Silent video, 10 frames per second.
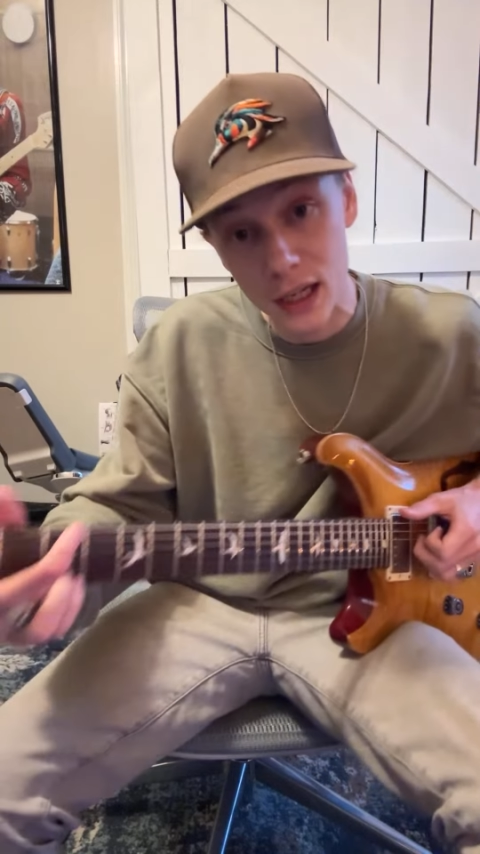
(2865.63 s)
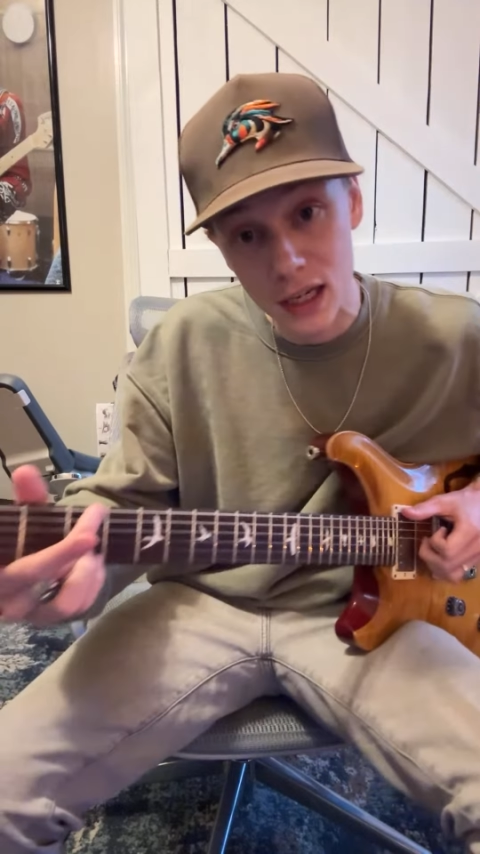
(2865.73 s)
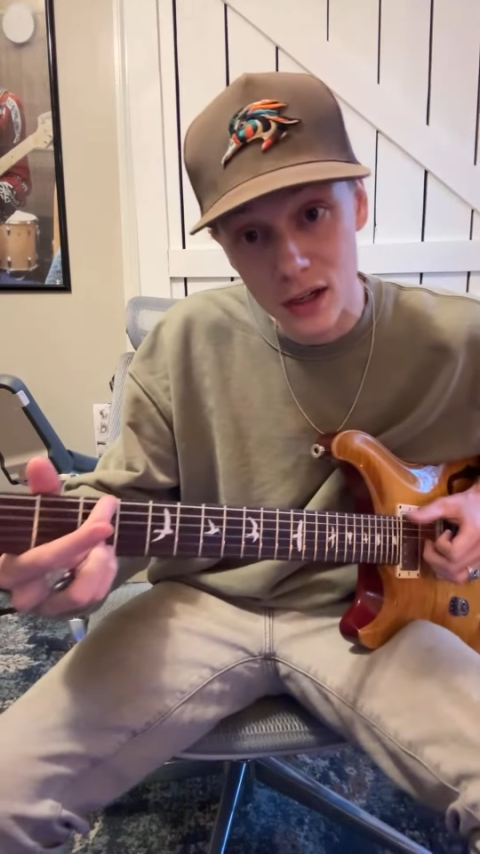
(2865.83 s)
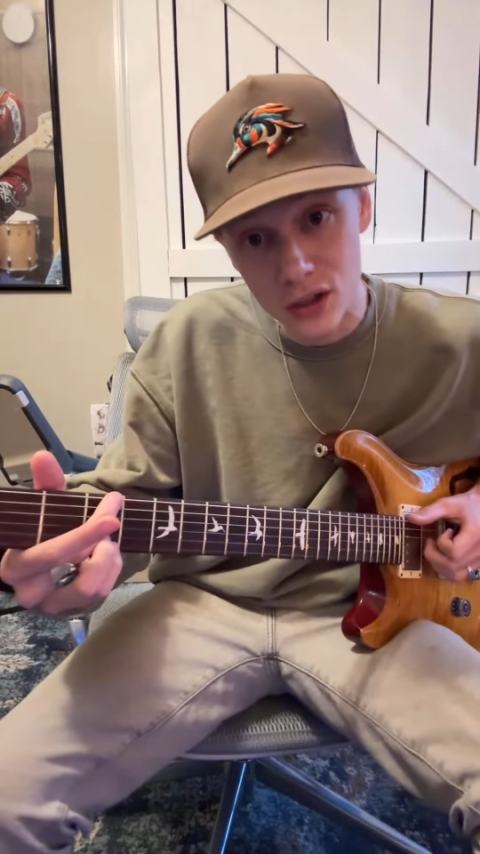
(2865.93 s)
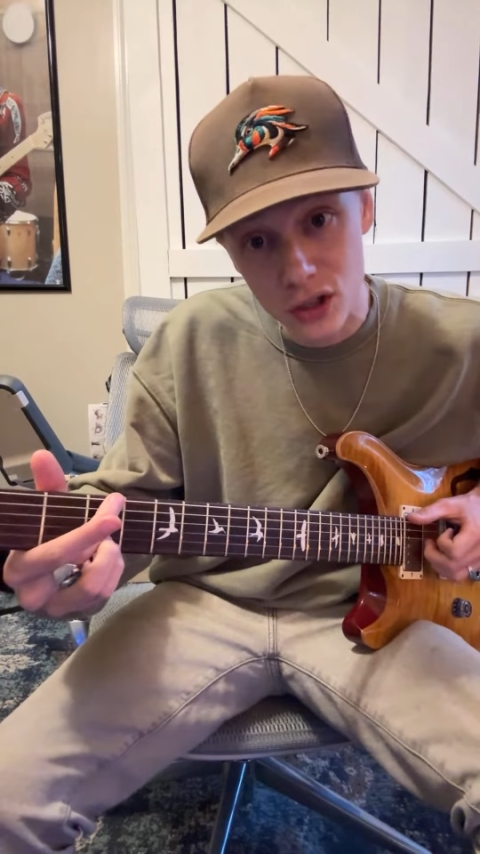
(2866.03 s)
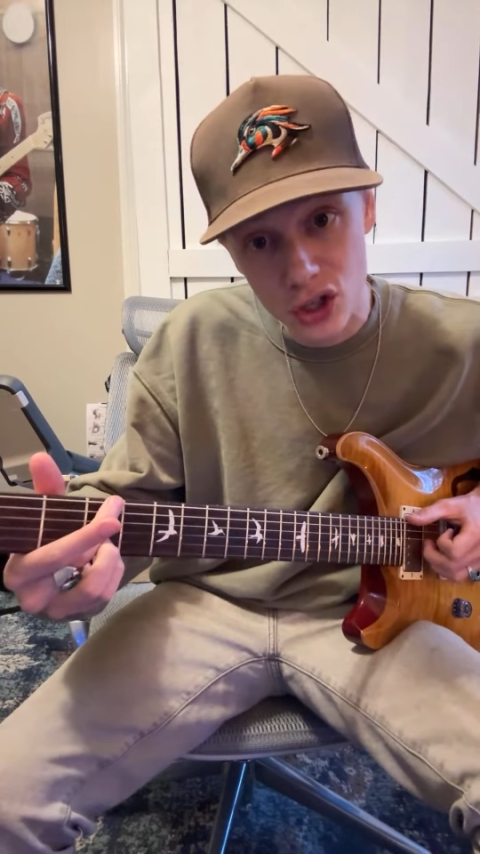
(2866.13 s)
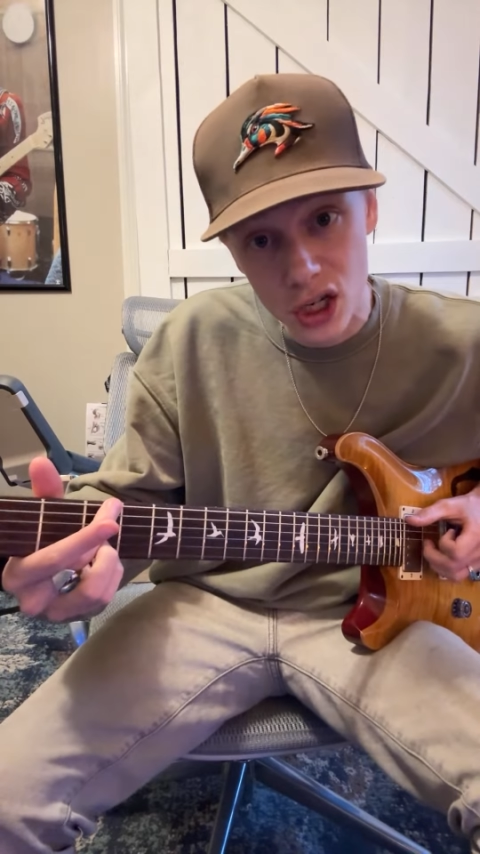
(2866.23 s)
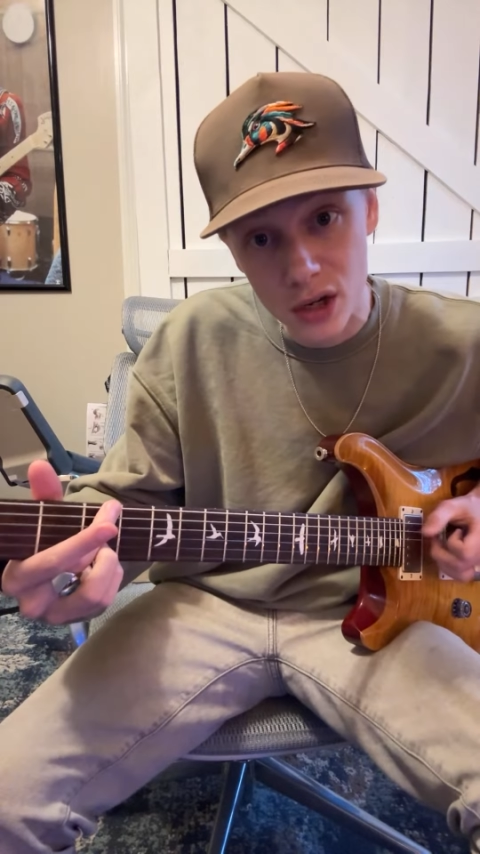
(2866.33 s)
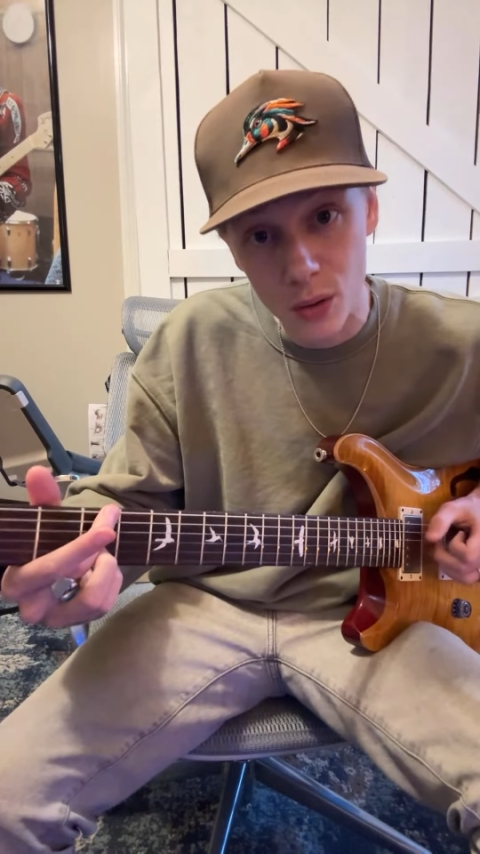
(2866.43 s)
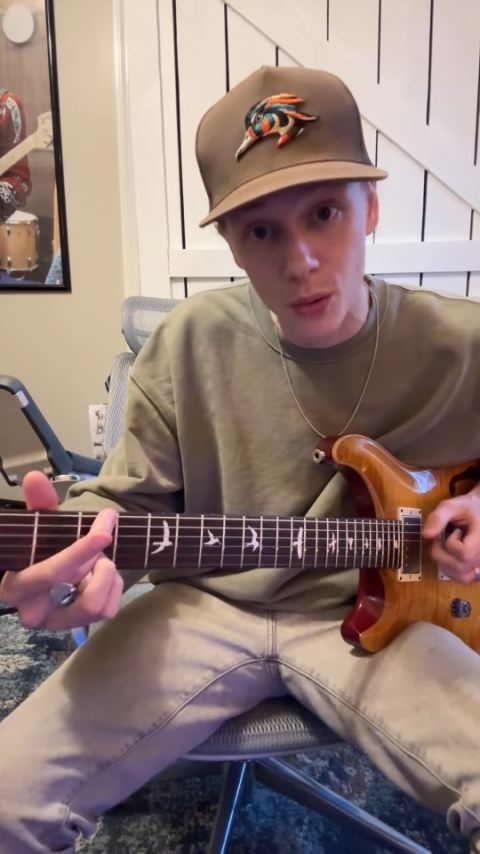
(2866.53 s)
here's a G
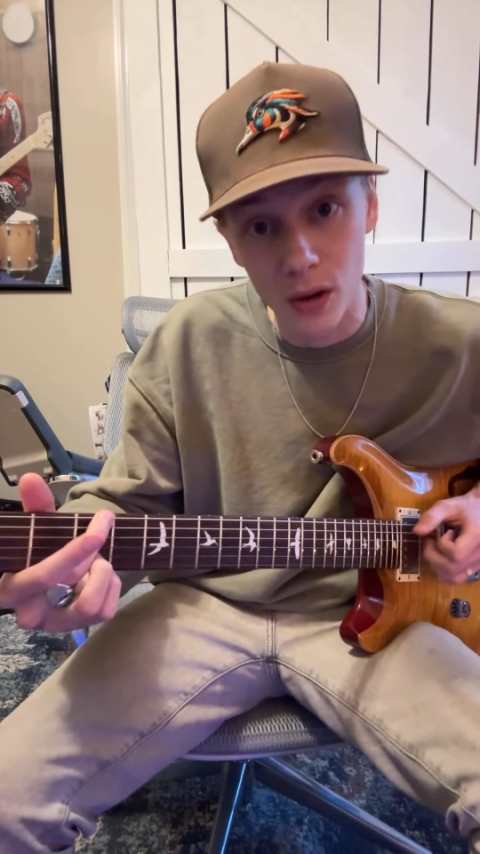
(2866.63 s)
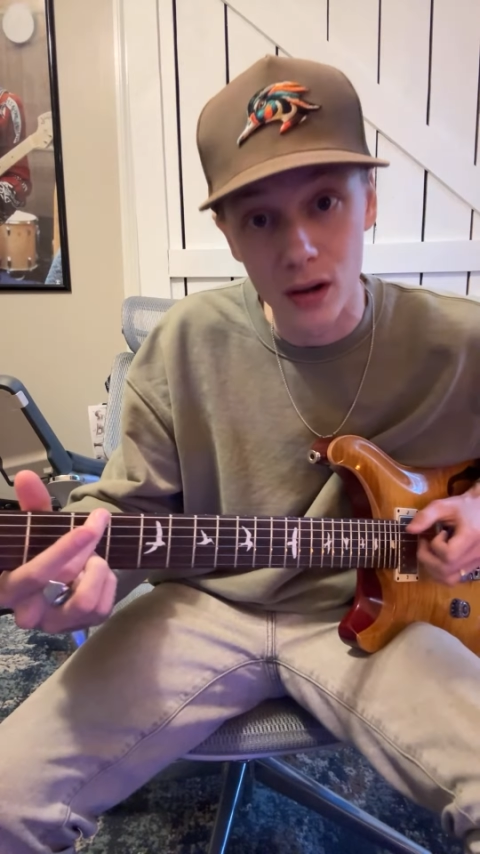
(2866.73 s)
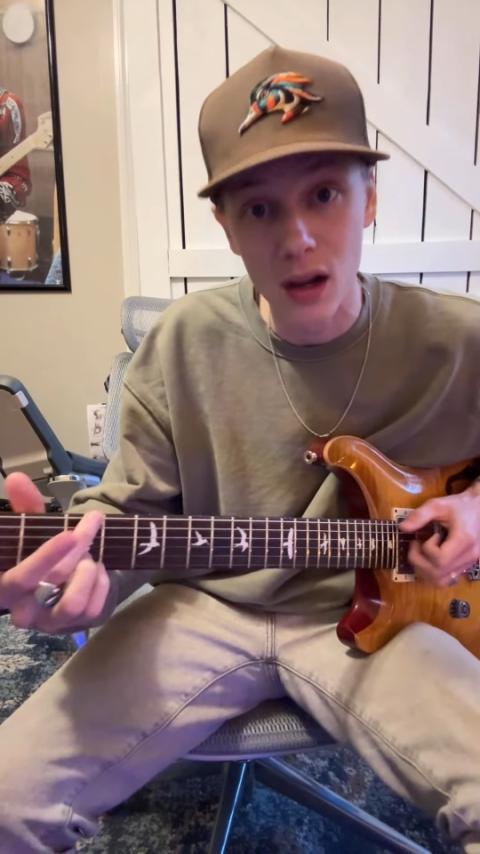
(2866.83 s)
chord.